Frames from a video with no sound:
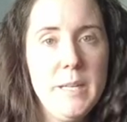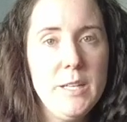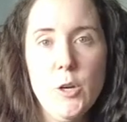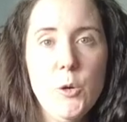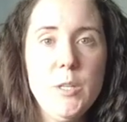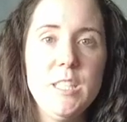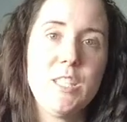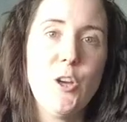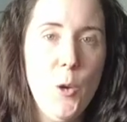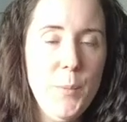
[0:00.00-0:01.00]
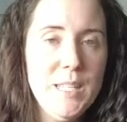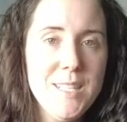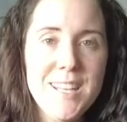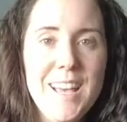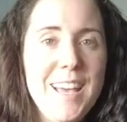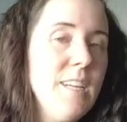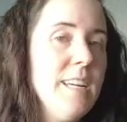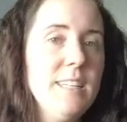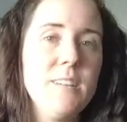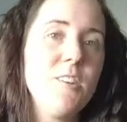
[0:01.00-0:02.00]
know in the comments
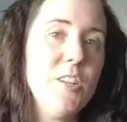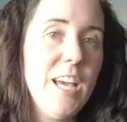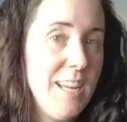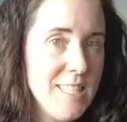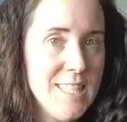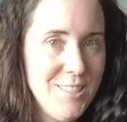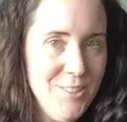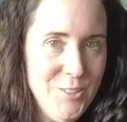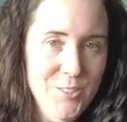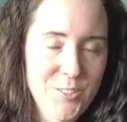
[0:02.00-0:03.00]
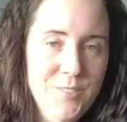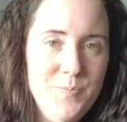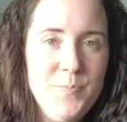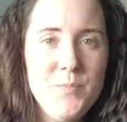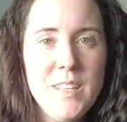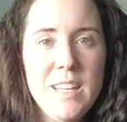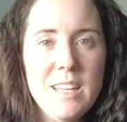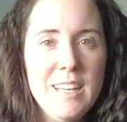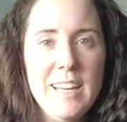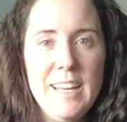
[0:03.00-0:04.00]
and I'm gonna answer you.
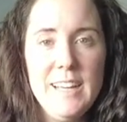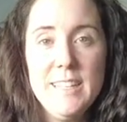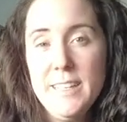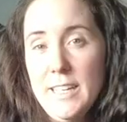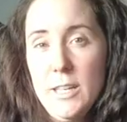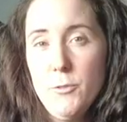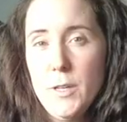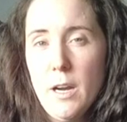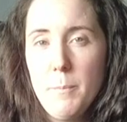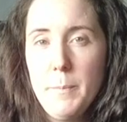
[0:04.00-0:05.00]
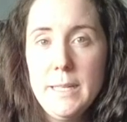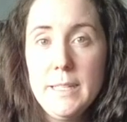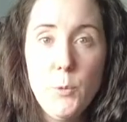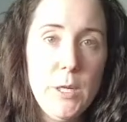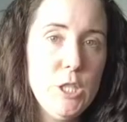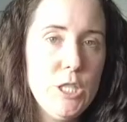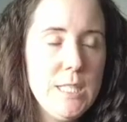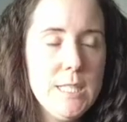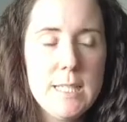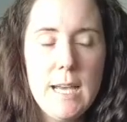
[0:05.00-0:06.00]
And if there are many
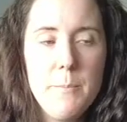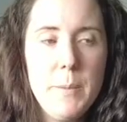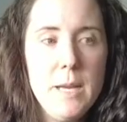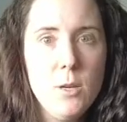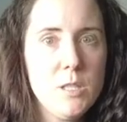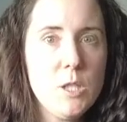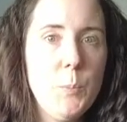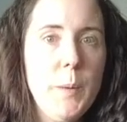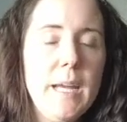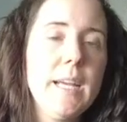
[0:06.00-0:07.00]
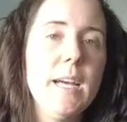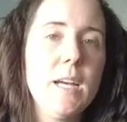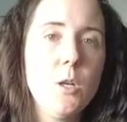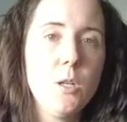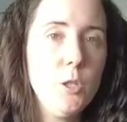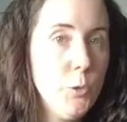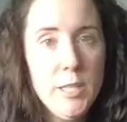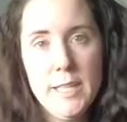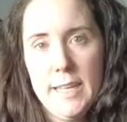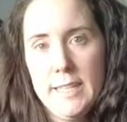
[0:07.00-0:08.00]
questions, I may also make a
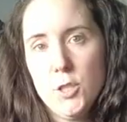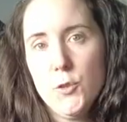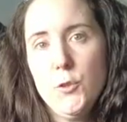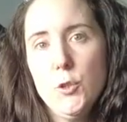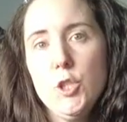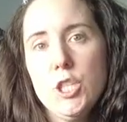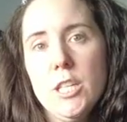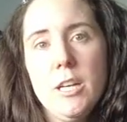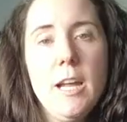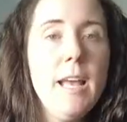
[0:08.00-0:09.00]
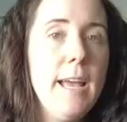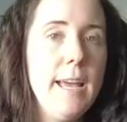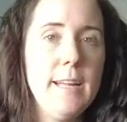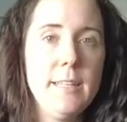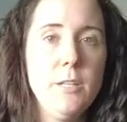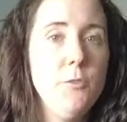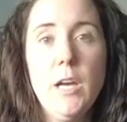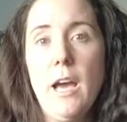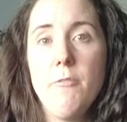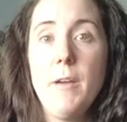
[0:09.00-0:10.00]
Q&A in the future. And if you
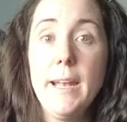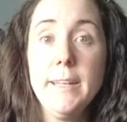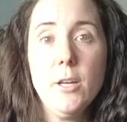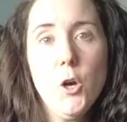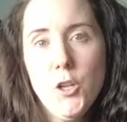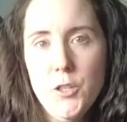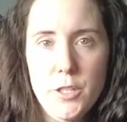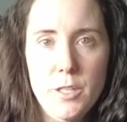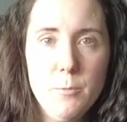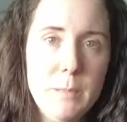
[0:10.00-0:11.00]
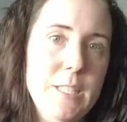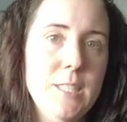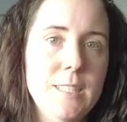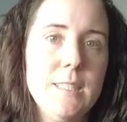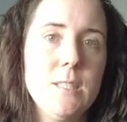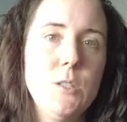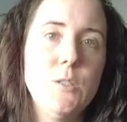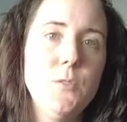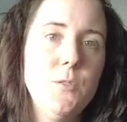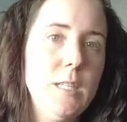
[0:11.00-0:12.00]
have any other wishes of